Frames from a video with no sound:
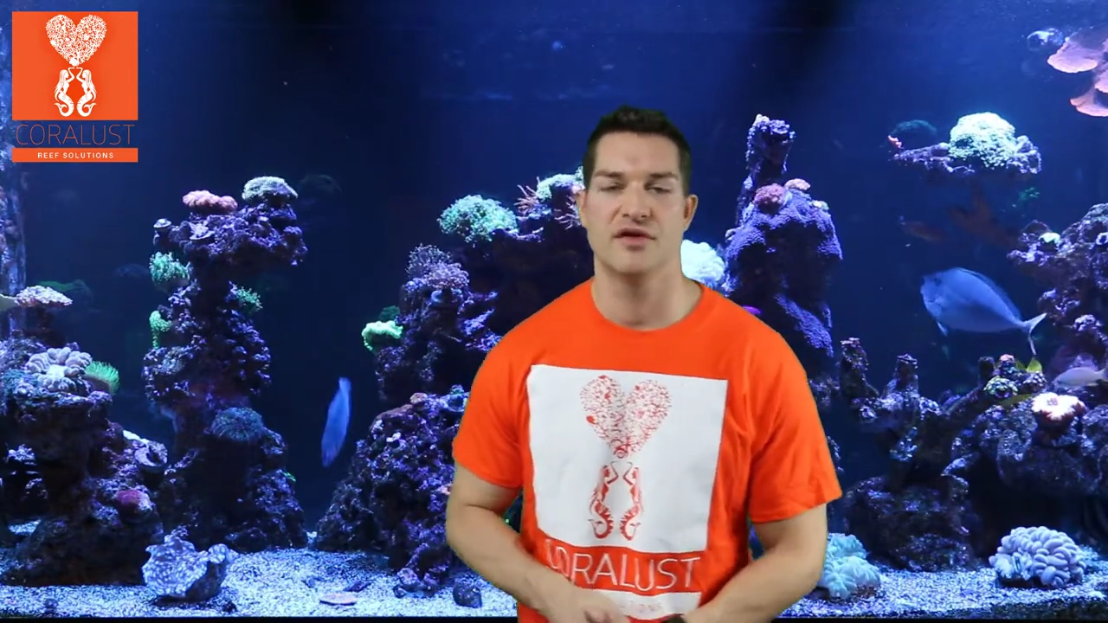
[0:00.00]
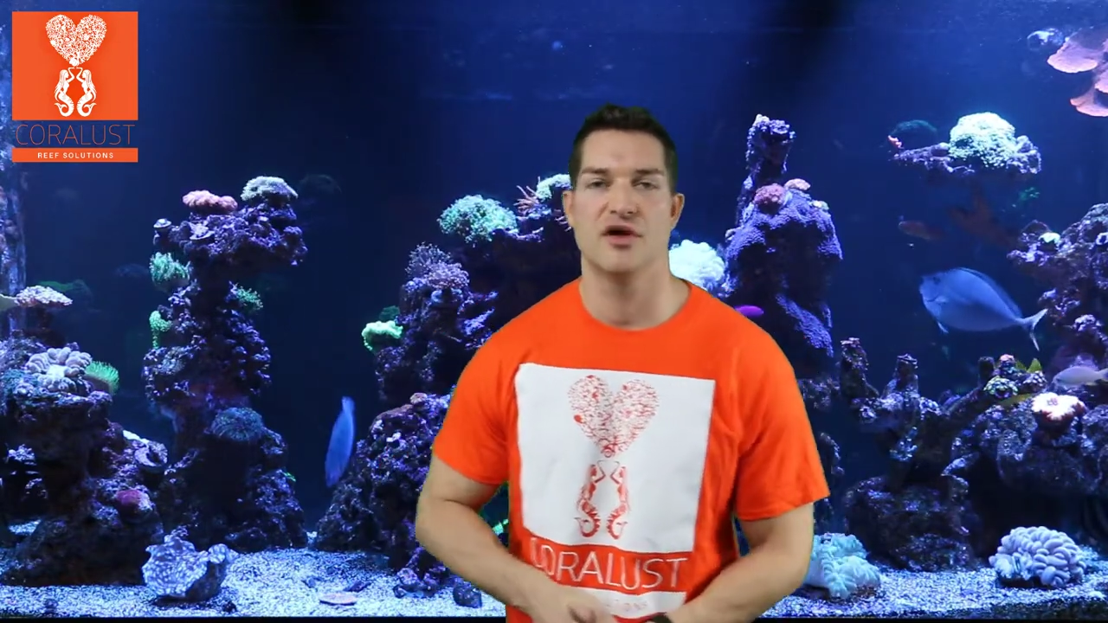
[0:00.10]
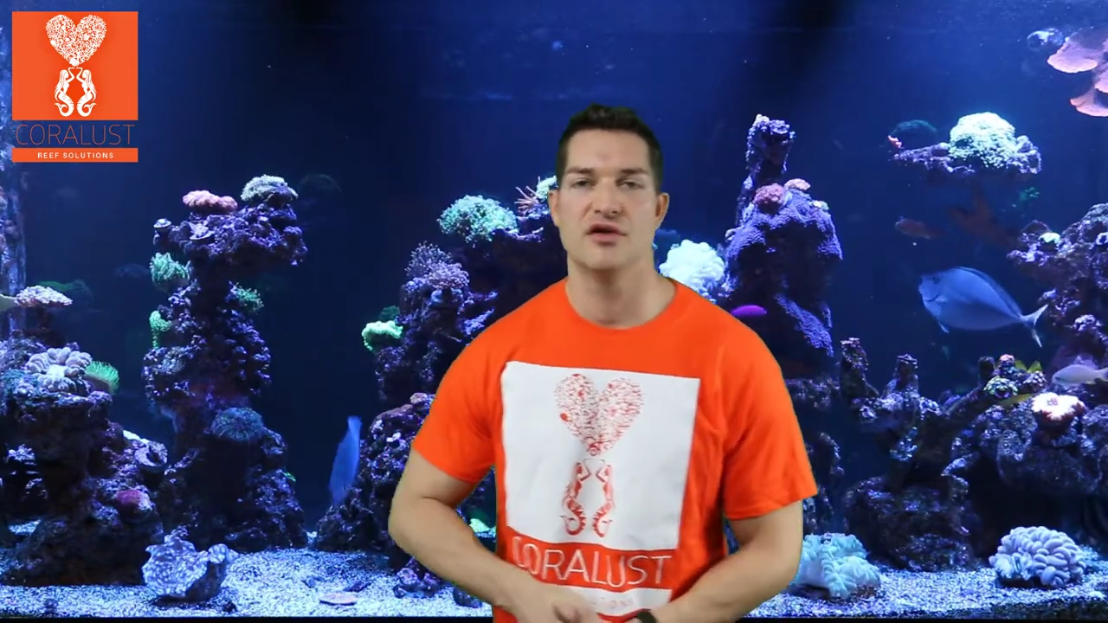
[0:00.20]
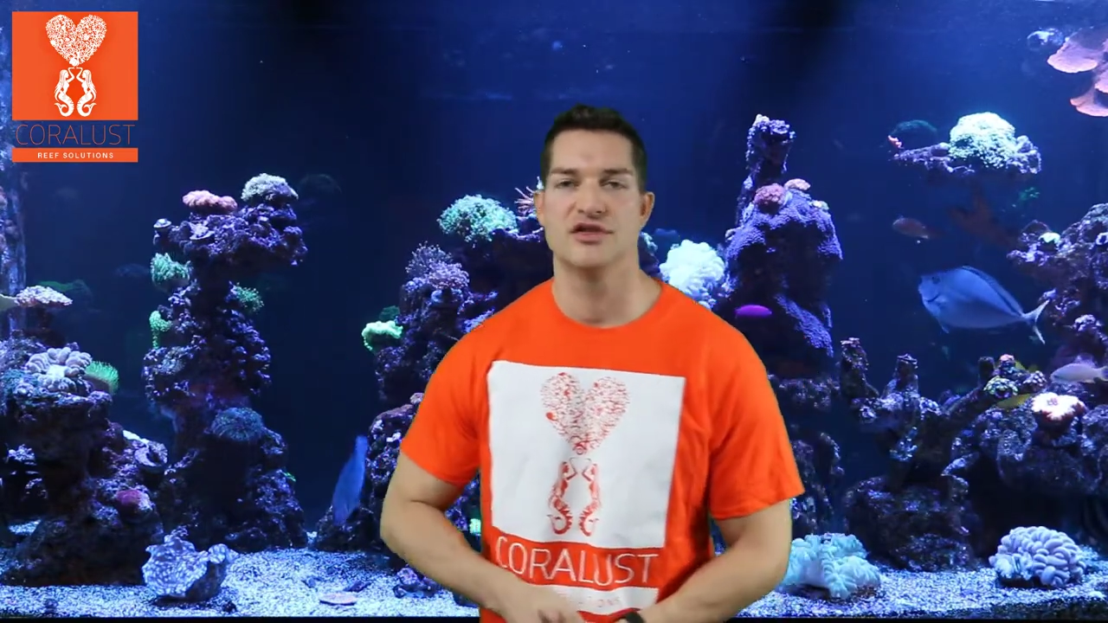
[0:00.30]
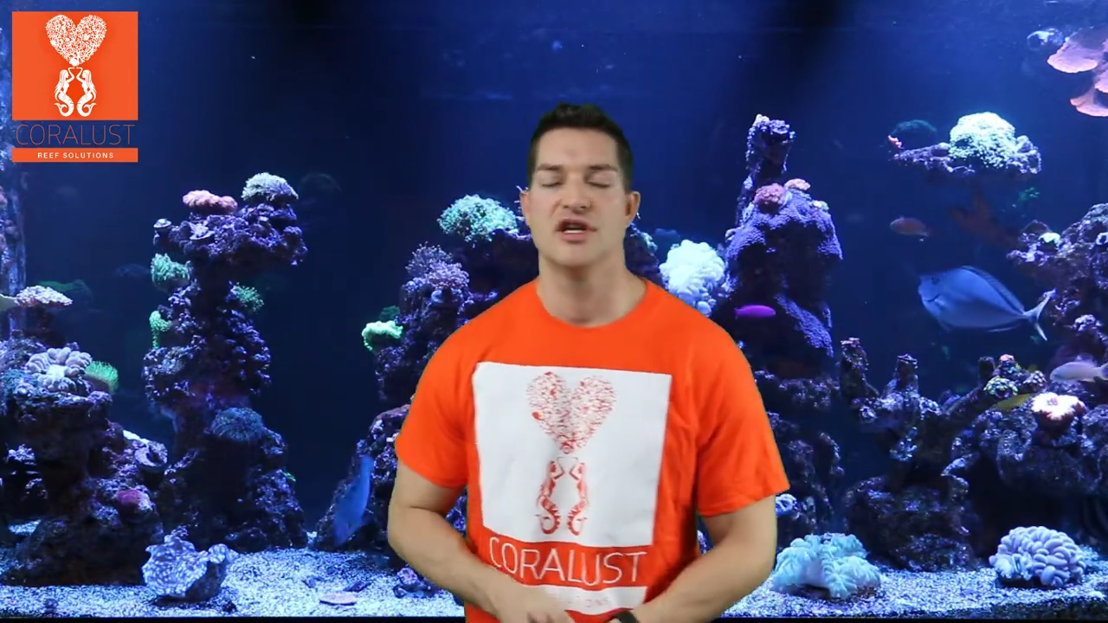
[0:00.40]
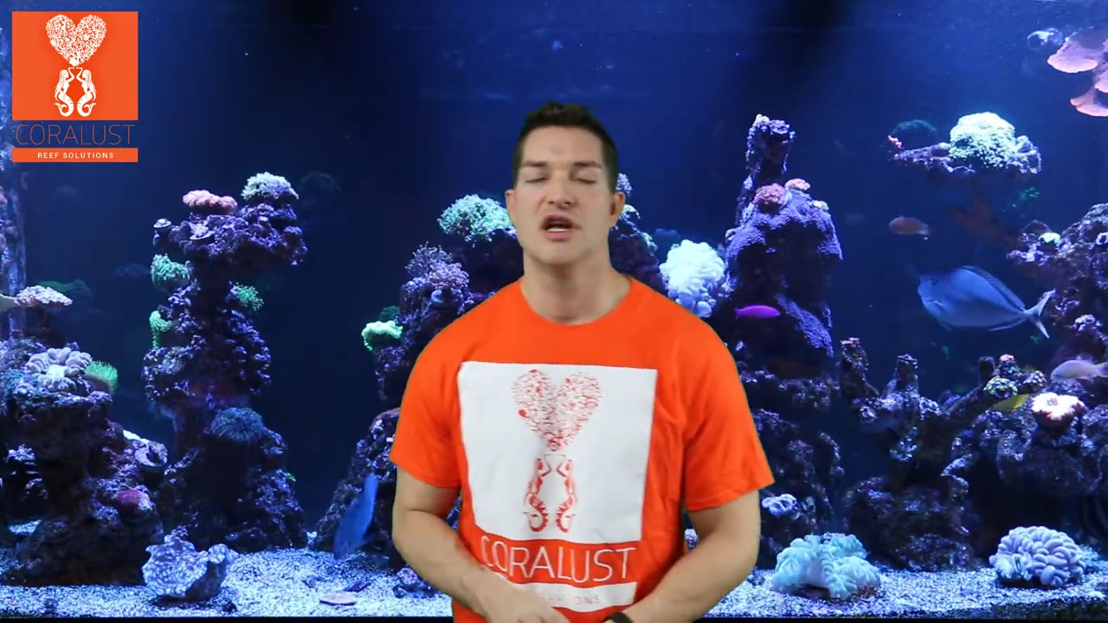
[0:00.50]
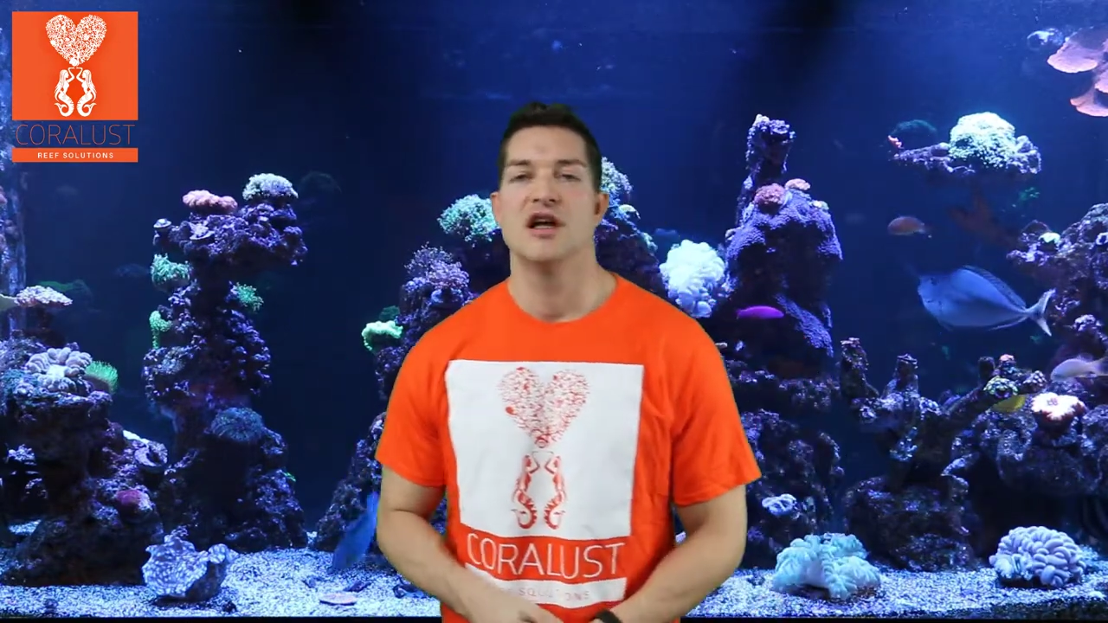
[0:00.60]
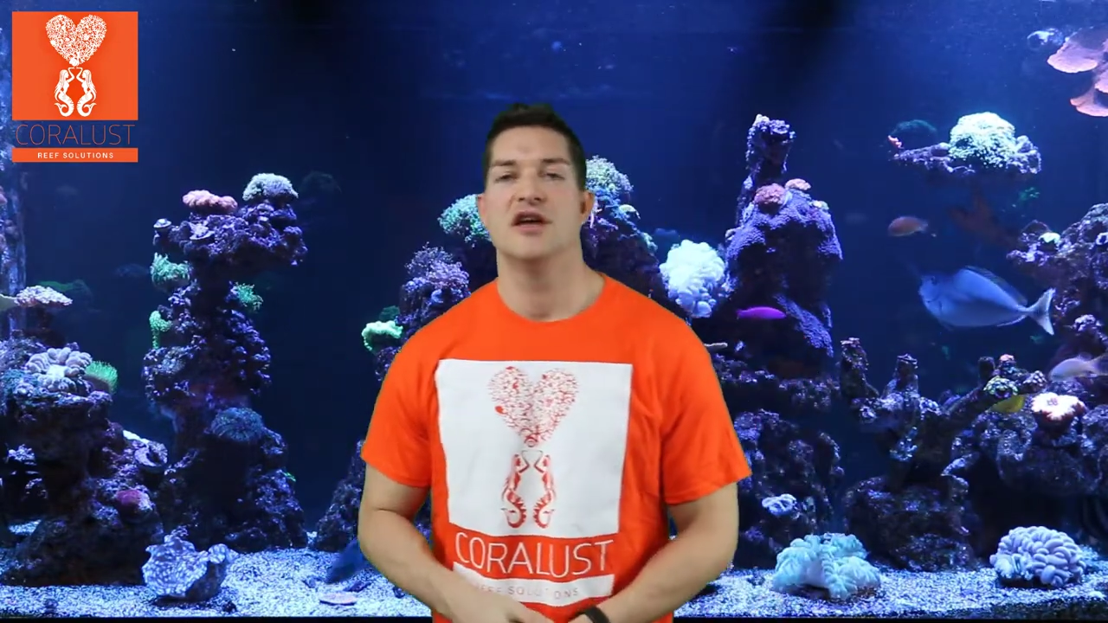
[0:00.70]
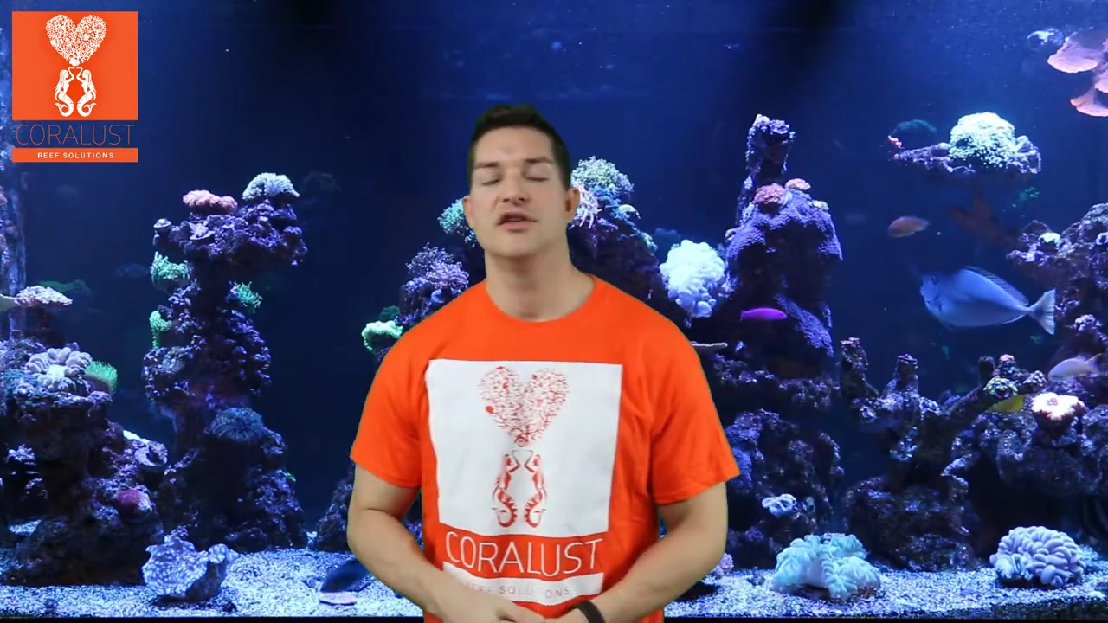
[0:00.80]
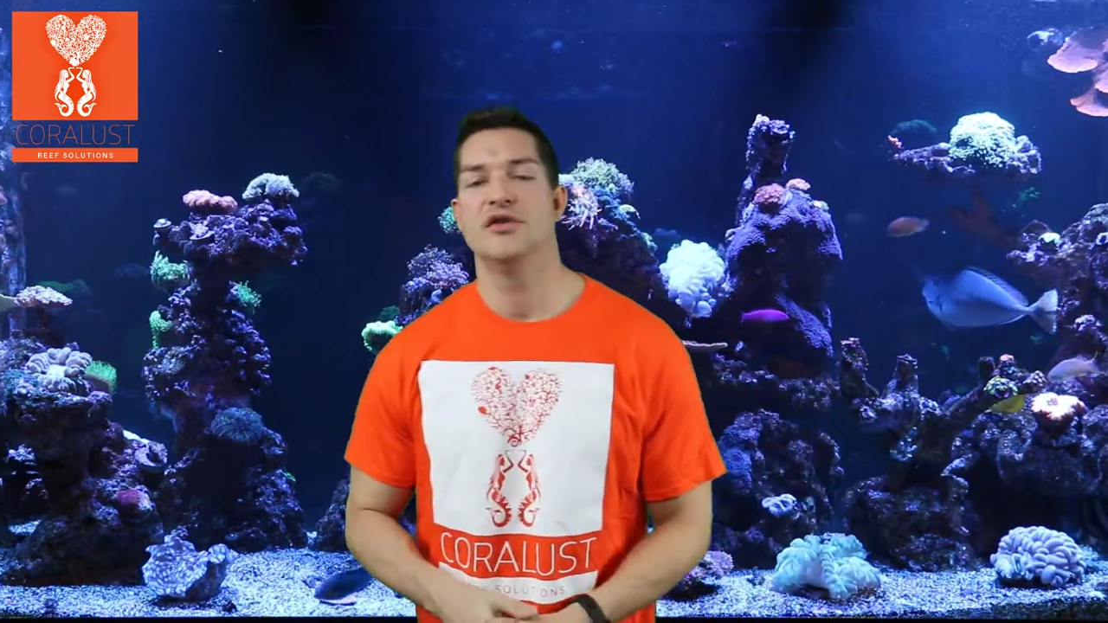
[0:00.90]
those
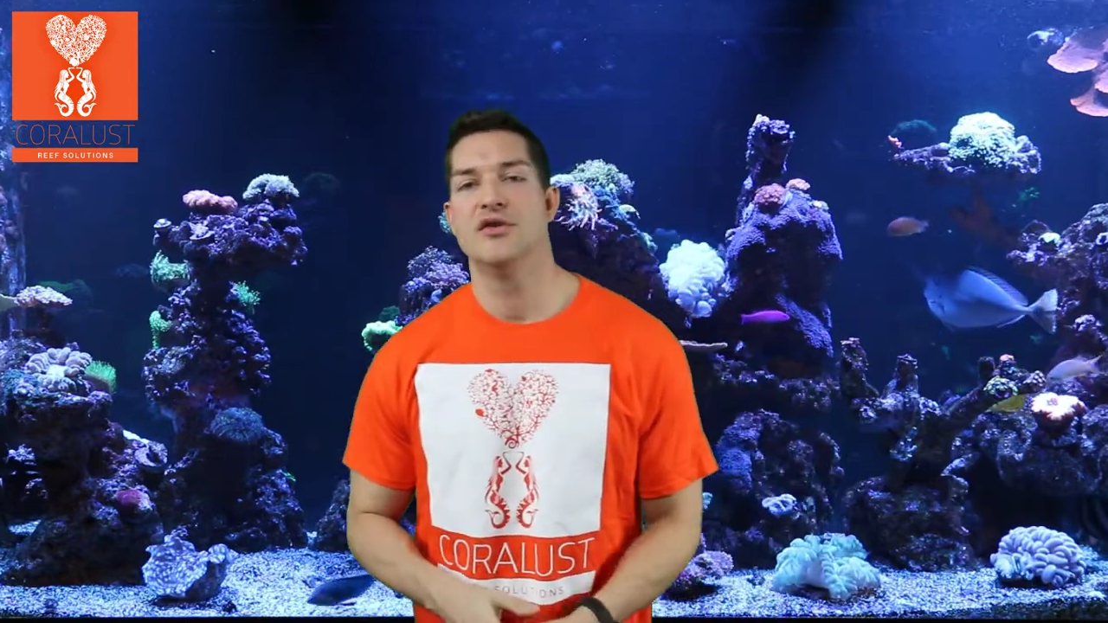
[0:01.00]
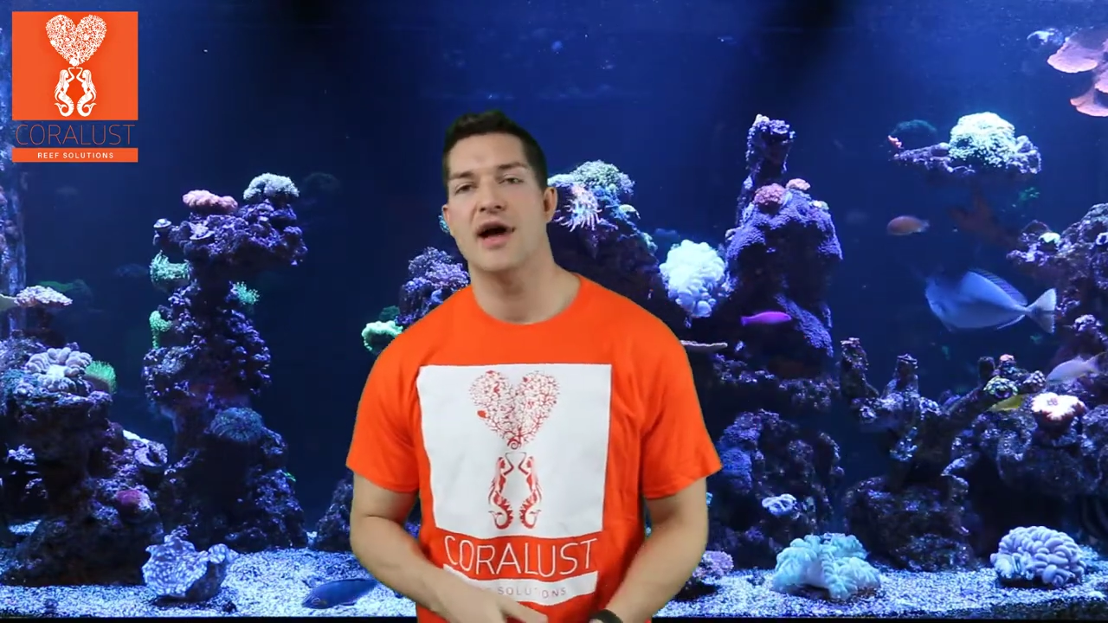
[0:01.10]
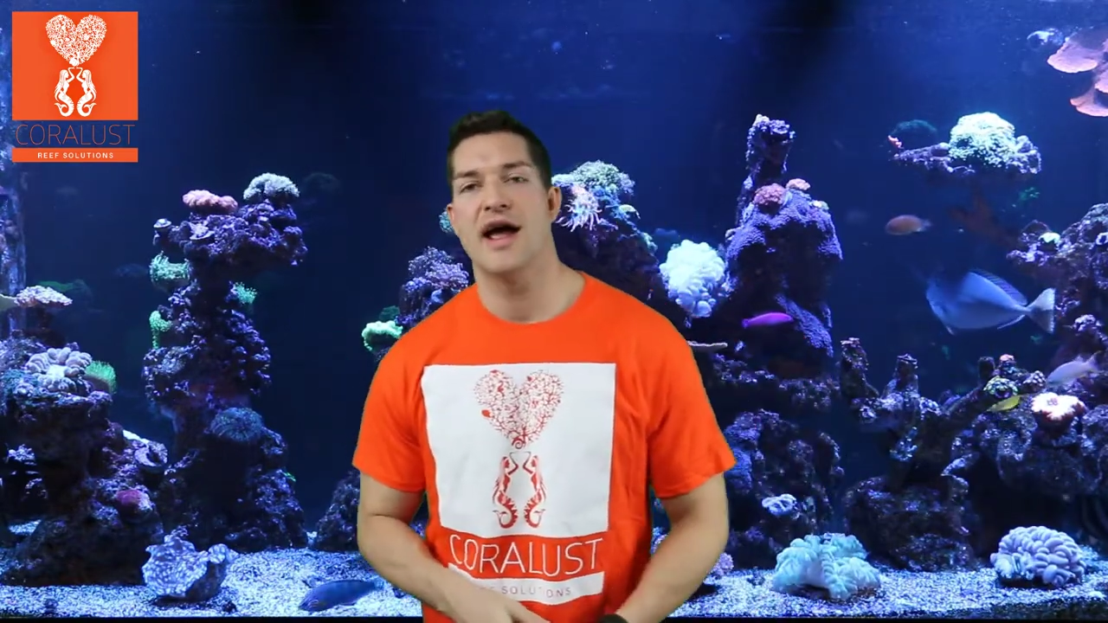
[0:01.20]
of you,